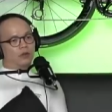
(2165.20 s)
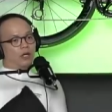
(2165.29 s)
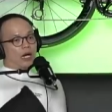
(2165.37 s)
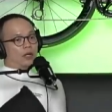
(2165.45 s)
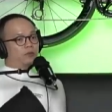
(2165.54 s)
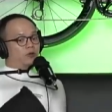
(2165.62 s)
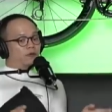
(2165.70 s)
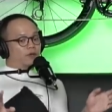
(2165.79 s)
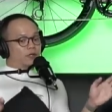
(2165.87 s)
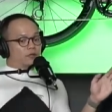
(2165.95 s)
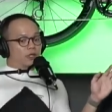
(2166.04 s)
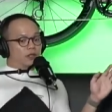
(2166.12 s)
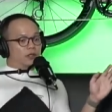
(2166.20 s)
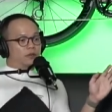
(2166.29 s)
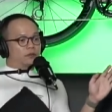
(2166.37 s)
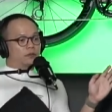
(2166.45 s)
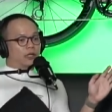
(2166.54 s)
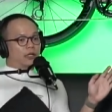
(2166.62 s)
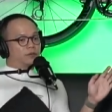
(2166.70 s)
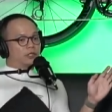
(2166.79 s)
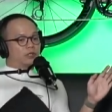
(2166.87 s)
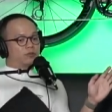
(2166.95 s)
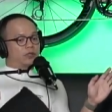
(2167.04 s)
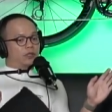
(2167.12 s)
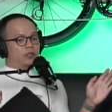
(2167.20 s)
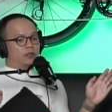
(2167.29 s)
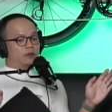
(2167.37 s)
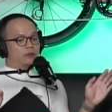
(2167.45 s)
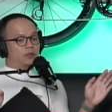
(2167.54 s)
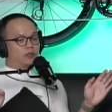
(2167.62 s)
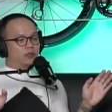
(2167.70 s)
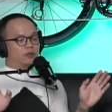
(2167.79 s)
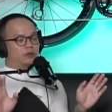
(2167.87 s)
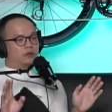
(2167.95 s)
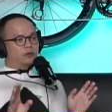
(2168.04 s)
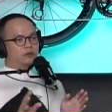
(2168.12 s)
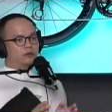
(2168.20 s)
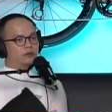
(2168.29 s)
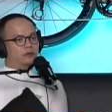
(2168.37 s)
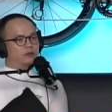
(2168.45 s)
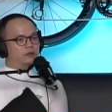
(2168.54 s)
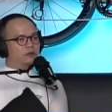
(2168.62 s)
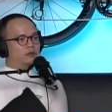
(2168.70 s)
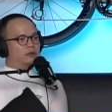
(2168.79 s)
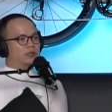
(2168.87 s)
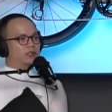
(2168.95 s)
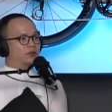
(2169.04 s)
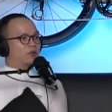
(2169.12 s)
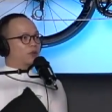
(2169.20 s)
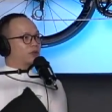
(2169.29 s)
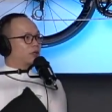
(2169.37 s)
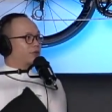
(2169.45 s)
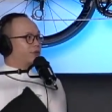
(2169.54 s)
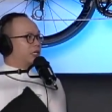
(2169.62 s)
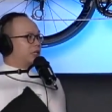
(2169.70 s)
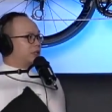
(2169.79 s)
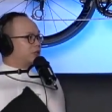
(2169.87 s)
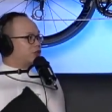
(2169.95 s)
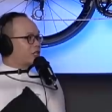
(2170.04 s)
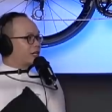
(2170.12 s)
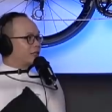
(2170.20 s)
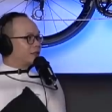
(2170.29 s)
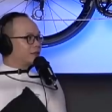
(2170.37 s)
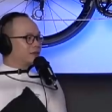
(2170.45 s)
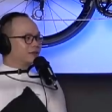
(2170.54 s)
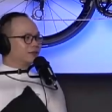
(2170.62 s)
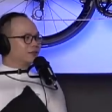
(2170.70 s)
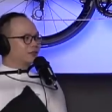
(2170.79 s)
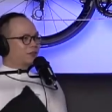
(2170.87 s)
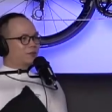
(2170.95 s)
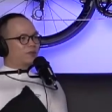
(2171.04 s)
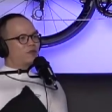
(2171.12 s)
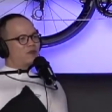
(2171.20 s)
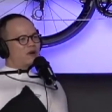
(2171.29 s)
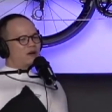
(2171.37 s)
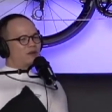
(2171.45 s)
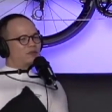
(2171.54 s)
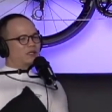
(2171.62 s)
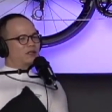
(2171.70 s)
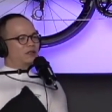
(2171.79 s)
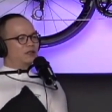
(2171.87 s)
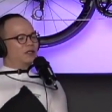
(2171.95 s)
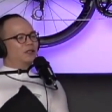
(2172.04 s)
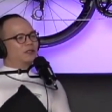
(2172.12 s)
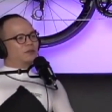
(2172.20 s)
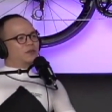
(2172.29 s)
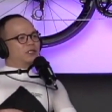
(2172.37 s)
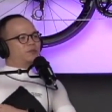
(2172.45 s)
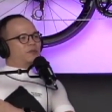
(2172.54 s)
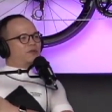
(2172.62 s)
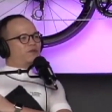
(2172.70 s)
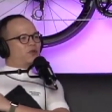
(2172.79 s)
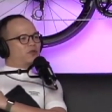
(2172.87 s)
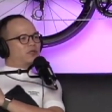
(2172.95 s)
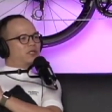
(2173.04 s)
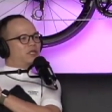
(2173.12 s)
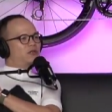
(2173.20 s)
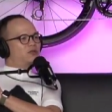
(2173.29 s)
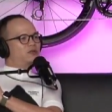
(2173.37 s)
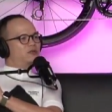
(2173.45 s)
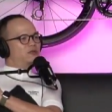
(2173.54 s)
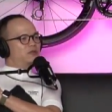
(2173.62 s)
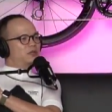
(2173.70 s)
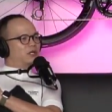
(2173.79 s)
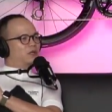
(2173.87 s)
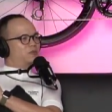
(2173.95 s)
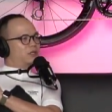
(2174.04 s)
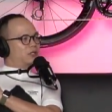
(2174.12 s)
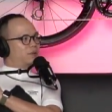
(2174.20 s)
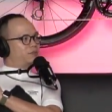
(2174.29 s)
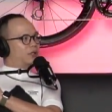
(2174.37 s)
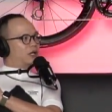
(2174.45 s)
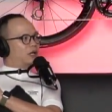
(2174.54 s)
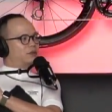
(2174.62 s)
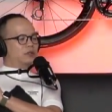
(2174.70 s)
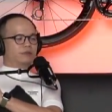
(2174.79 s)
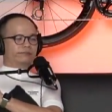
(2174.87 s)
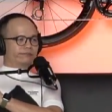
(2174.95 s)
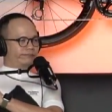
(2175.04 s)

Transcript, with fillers: I'm not a fast rider, but I'm just speaking because, you know, this is what we call reality check. Ah. So hmm. some people, wow, my, my speed 42 kilometer per hour.